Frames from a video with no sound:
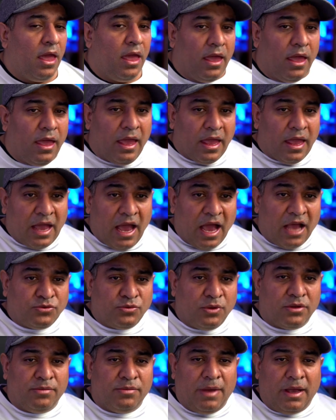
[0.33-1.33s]
Hey guys,
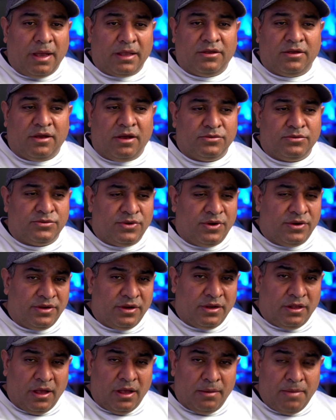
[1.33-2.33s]
welcome back to Conquest Racing
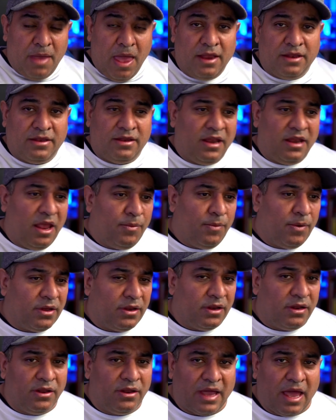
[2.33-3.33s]
Club. Today we're
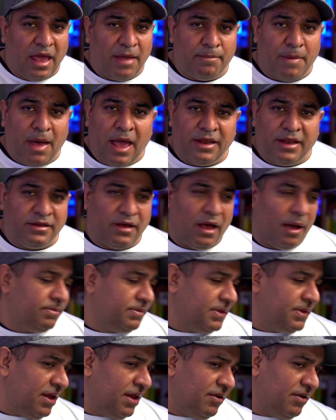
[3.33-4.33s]
going to look at my top 10 of